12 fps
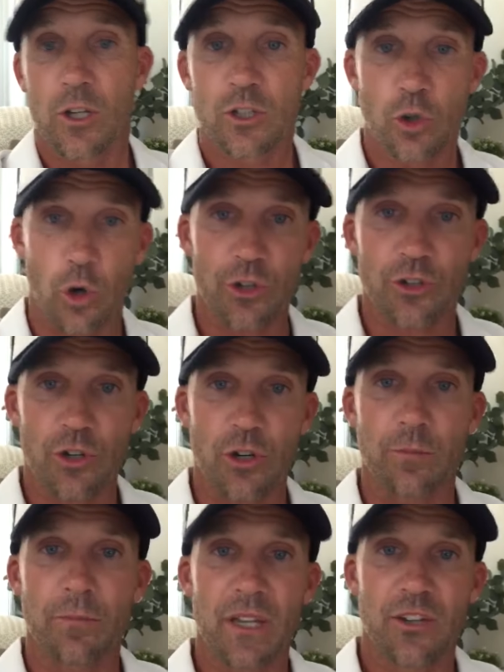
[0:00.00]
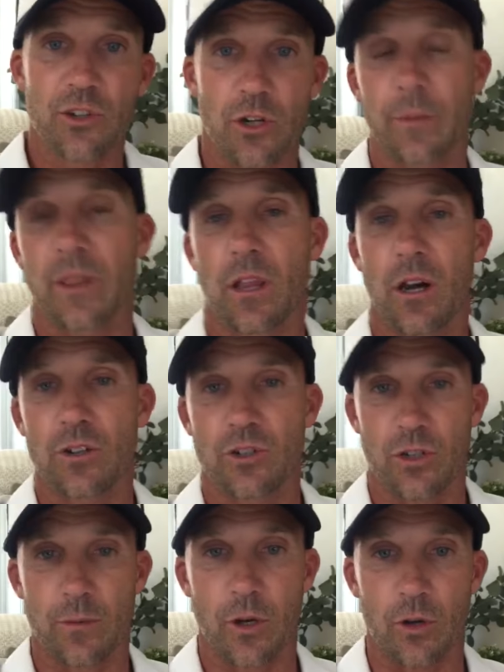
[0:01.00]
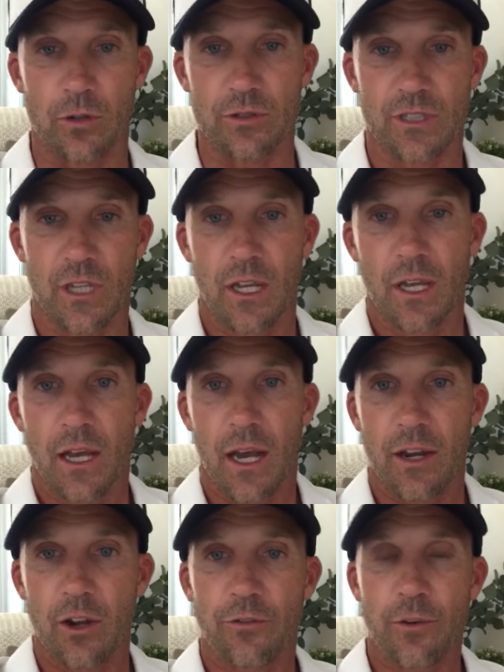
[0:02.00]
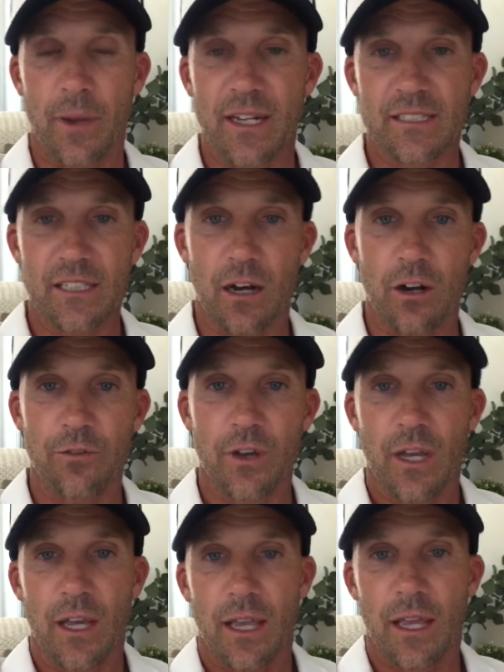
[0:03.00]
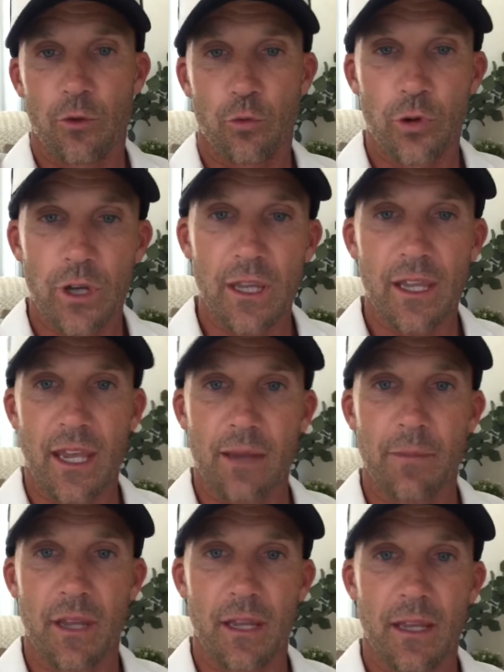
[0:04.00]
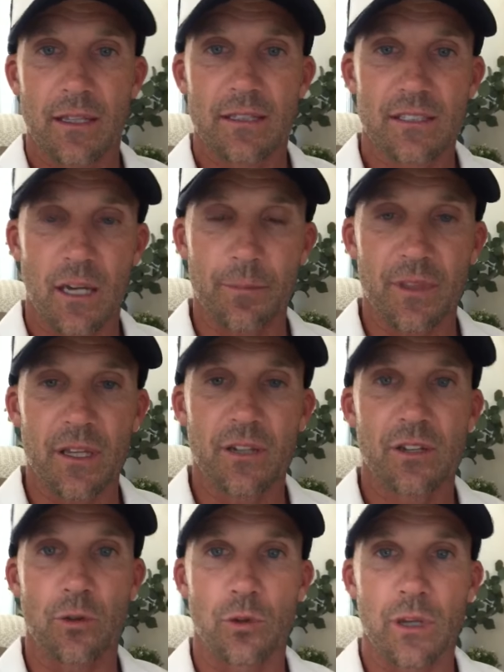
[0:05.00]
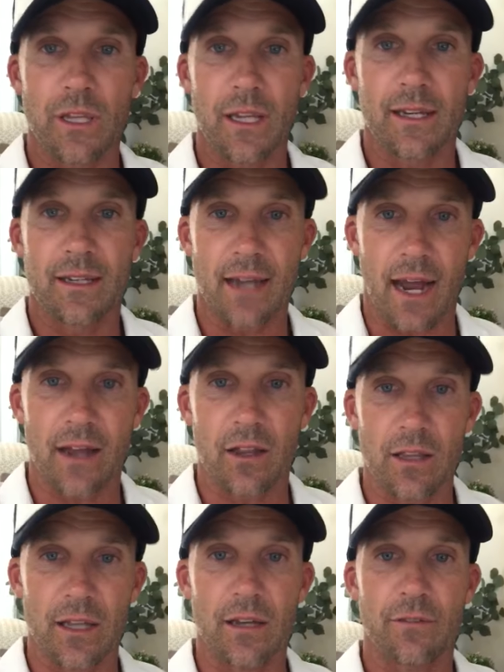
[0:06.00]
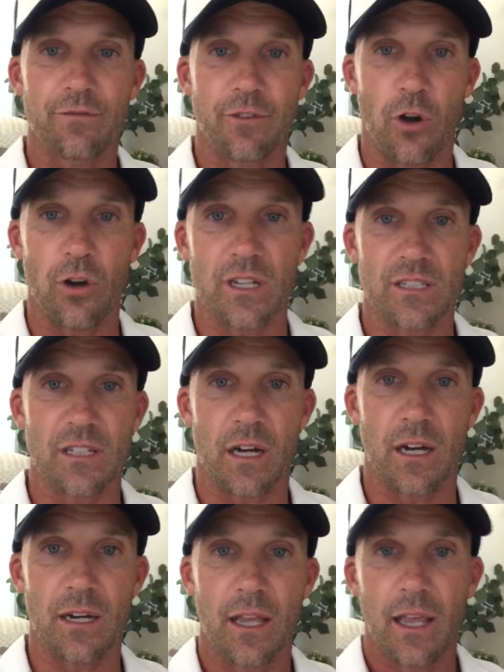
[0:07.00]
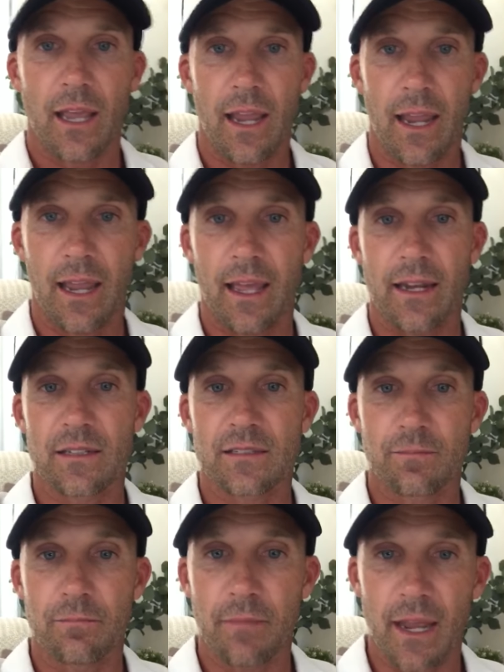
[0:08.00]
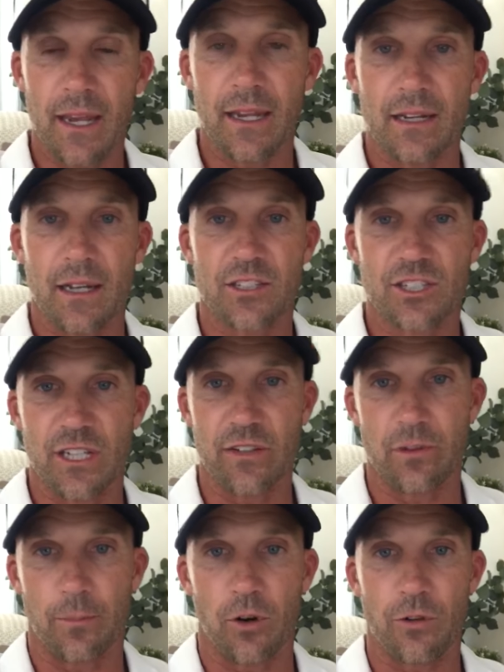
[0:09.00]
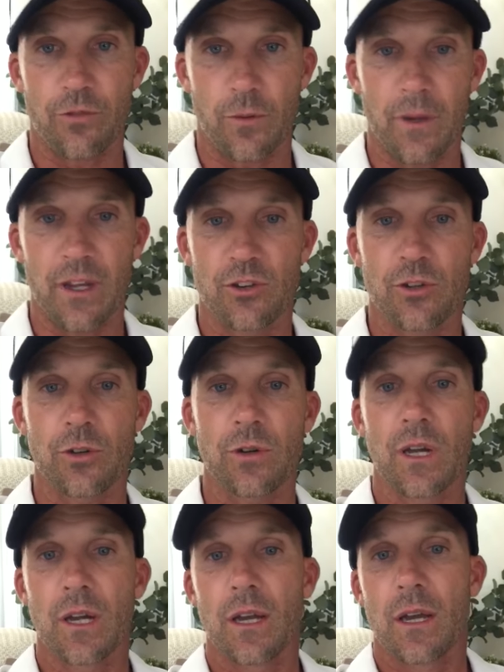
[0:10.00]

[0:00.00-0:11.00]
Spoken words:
Short-term, mid-term, and long-term goals. I know for myself, it really gave me something to really dial in, focus on, and made it achievable for me to